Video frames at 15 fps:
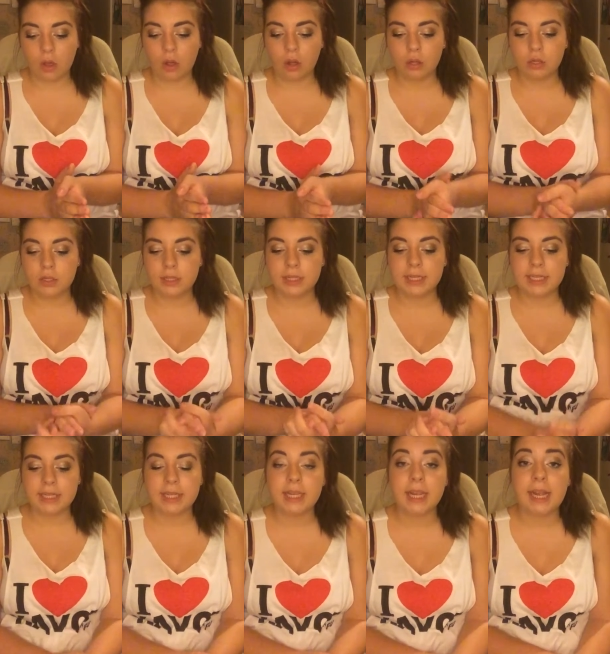on
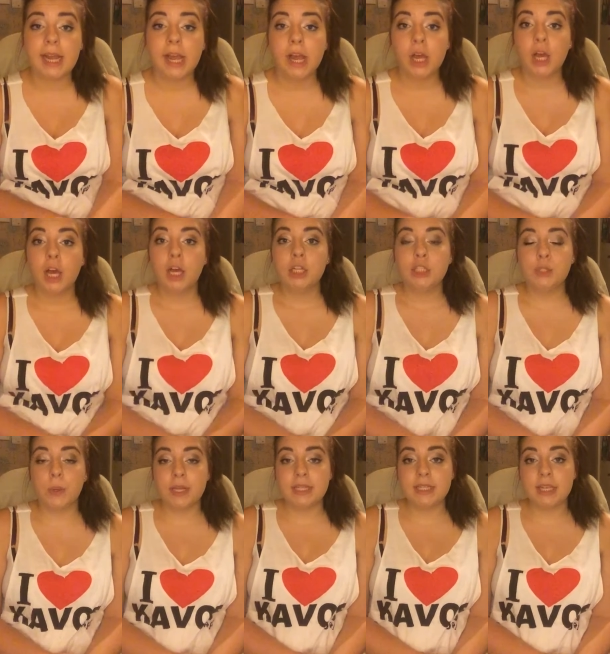the
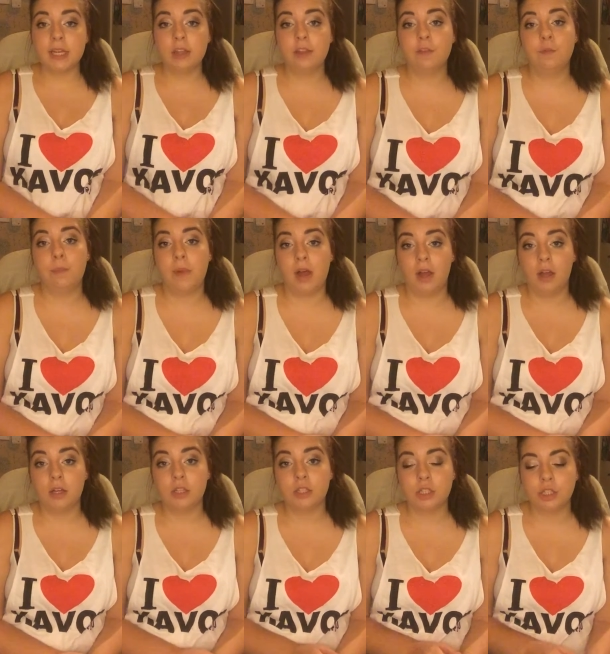20th of
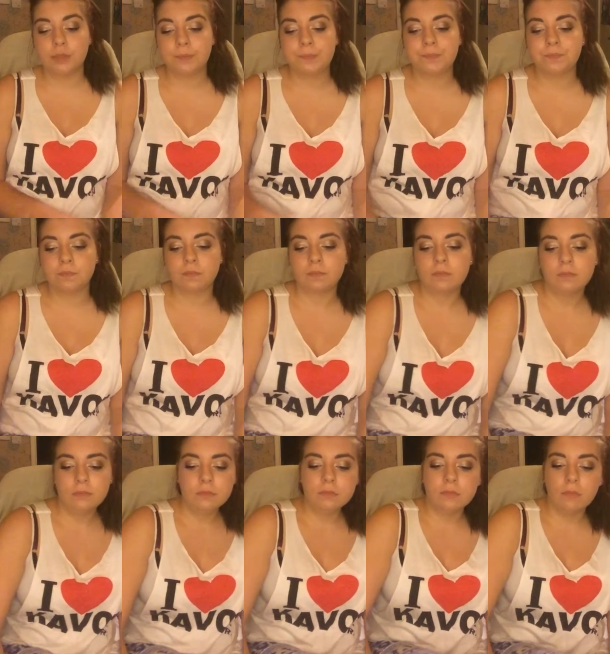March
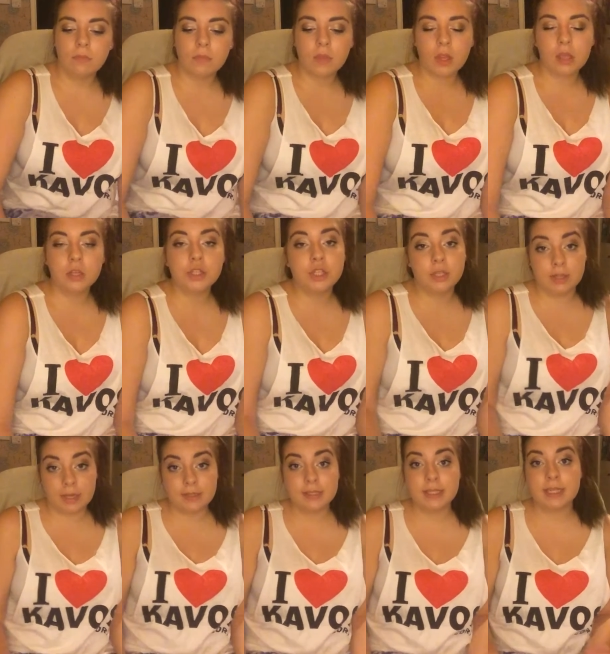
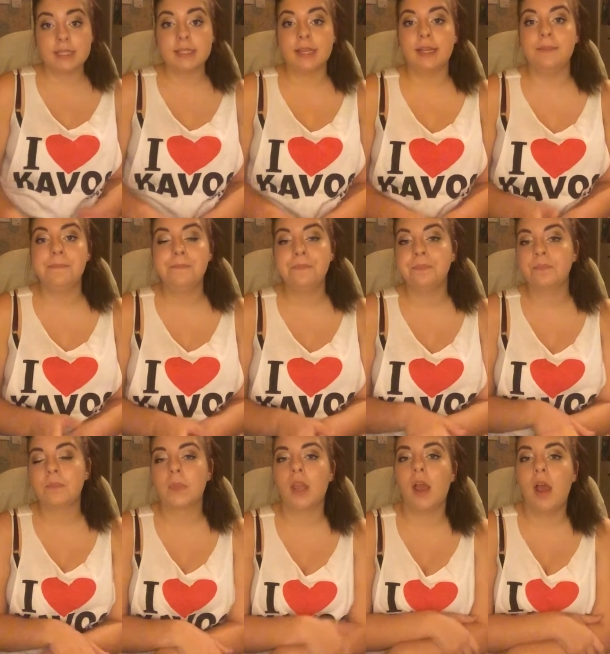2016,
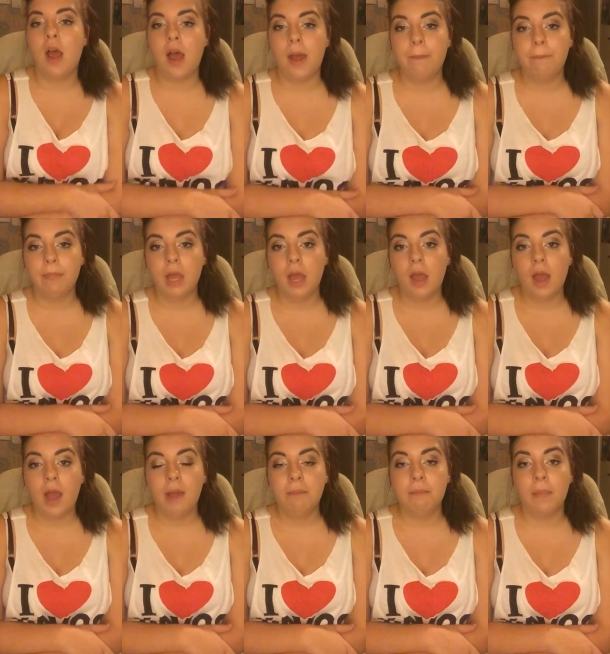
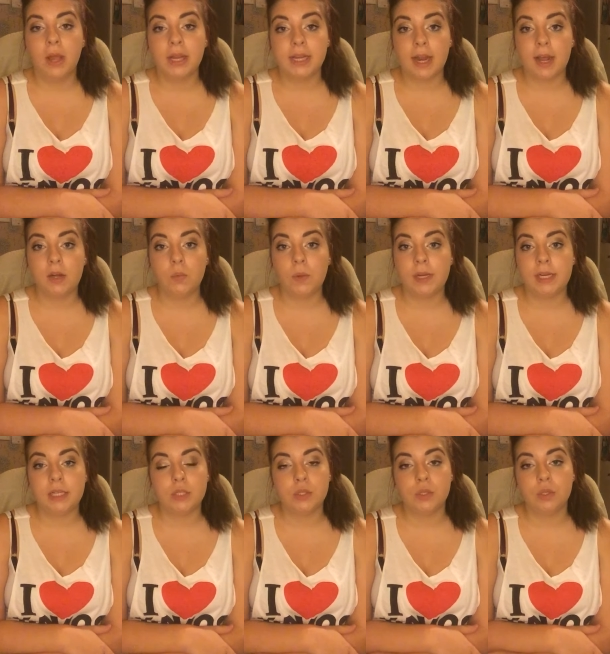my nan went
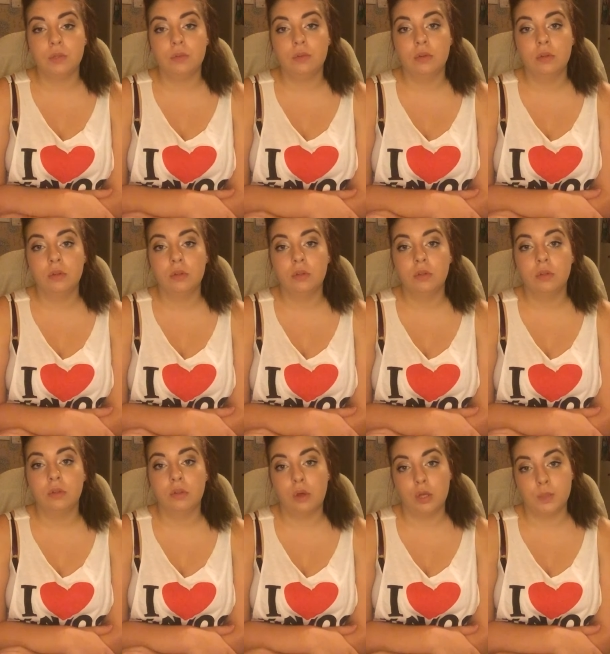into
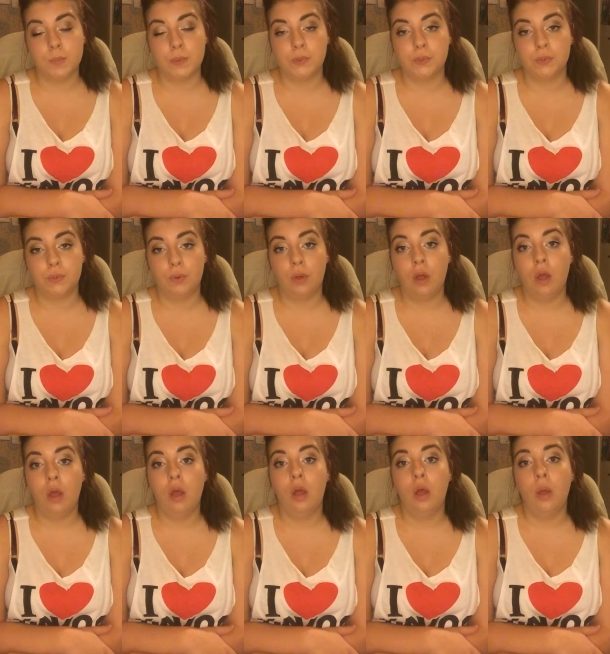the hospital
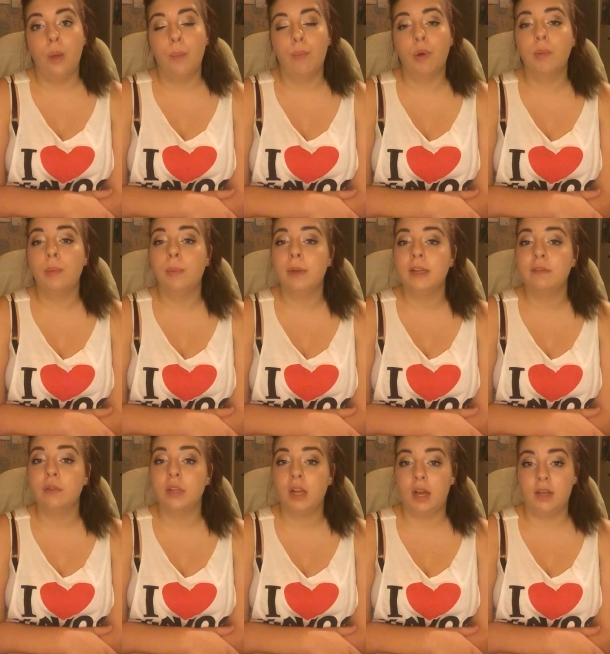probably
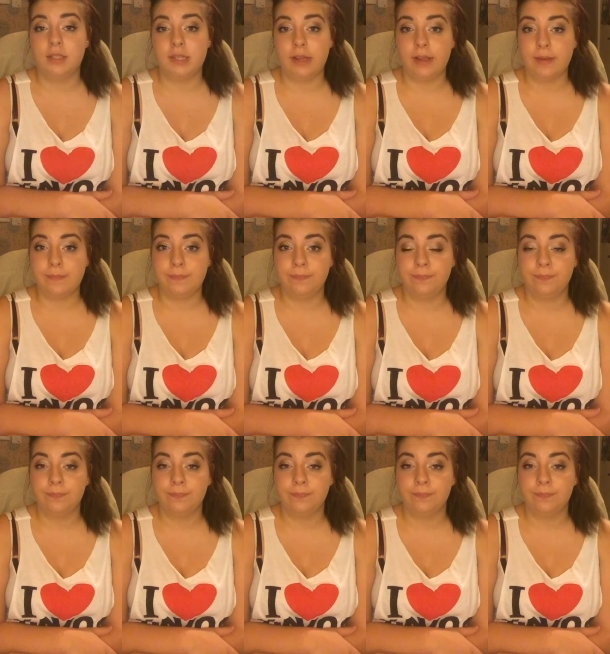for the last time.